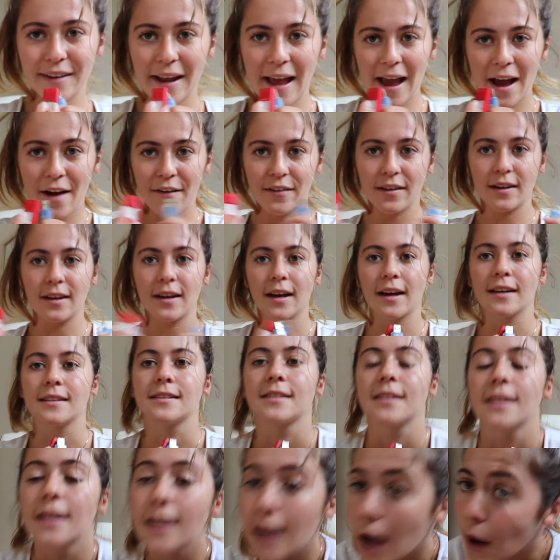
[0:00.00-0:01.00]
now, and you
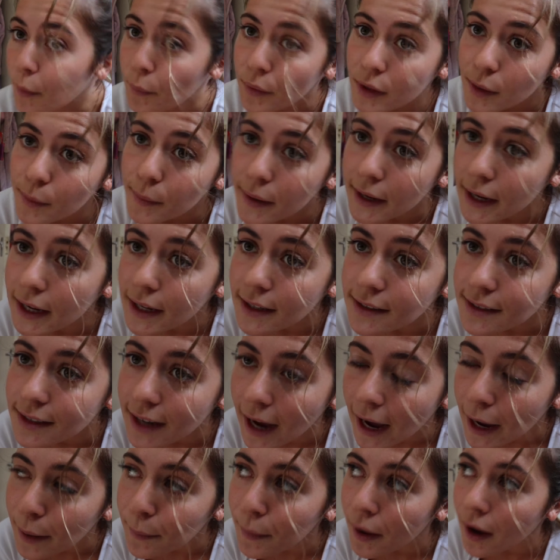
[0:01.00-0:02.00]
guys are gonna come with me to
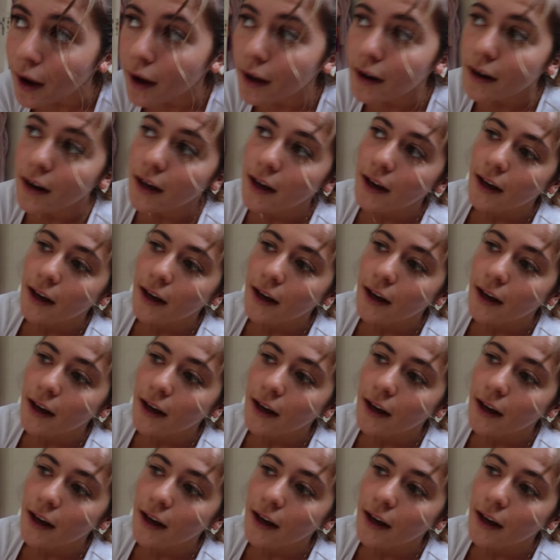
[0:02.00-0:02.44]
Kmart,